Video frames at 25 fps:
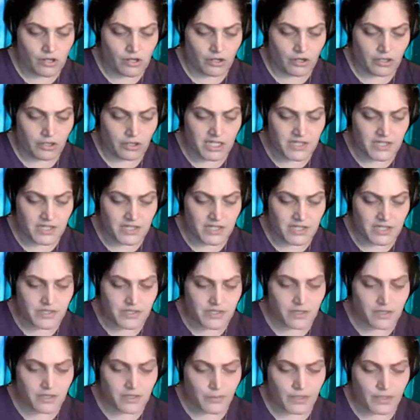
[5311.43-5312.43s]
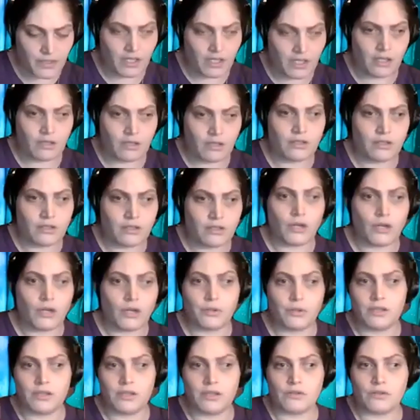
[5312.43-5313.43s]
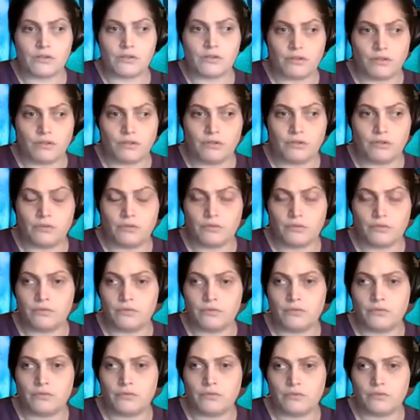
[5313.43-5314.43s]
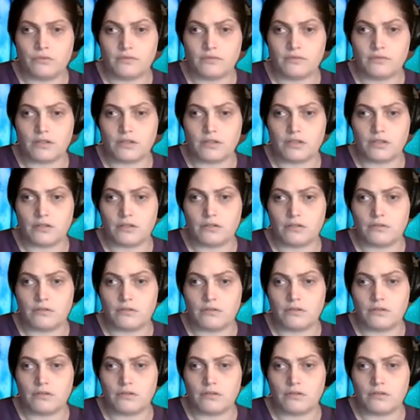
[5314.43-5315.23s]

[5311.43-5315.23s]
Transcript: caught something going into the